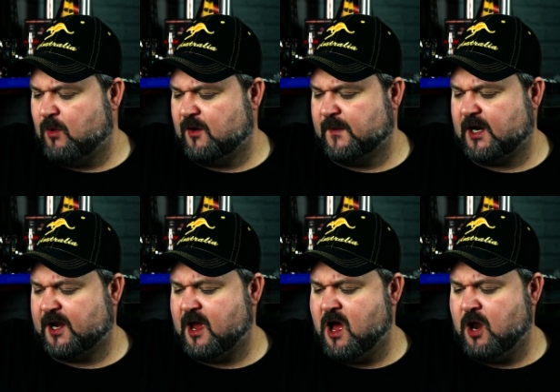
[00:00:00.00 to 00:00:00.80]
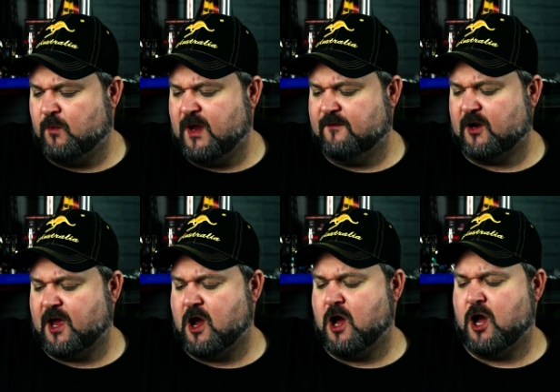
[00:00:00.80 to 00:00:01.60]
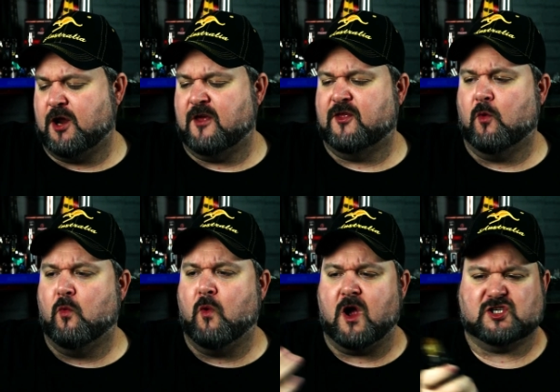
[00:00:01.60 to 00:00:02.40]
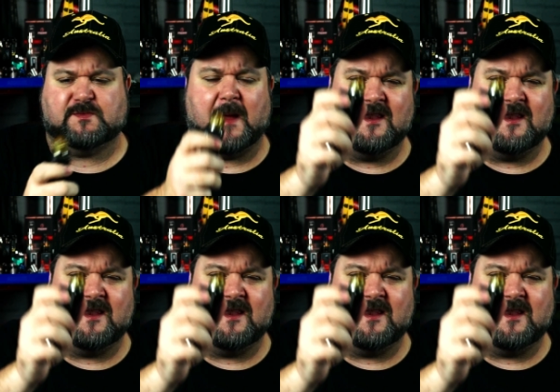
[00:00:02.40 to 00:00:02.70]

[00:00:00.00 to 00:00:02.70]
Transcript: What have we got it on? We have got it on the Wasp